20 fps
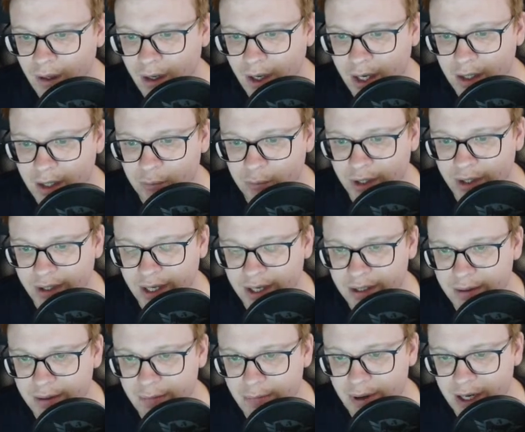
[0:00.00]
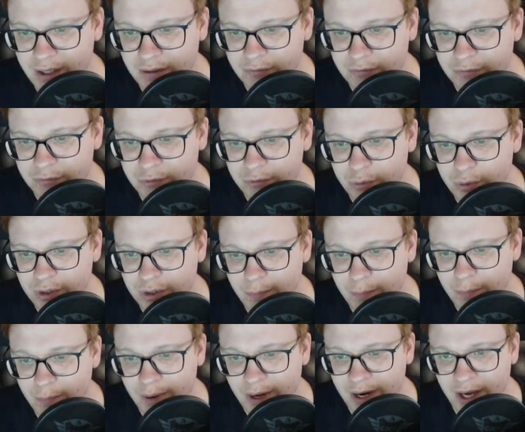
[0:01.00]
and we are getting back fruit
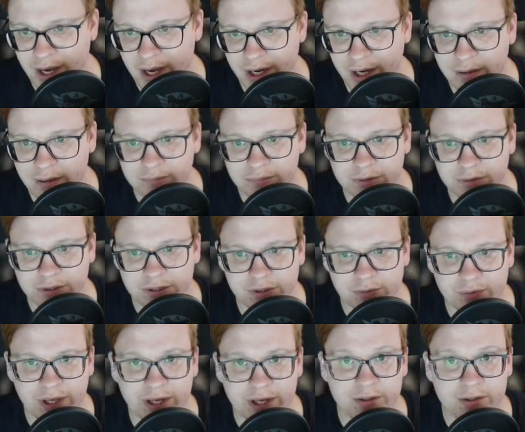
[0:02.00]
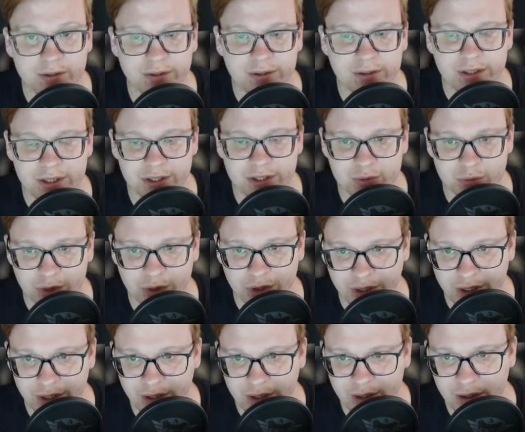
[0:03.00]
banana. So that is
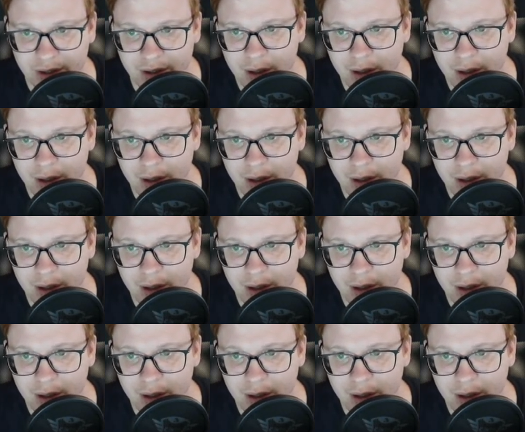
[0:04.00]
working.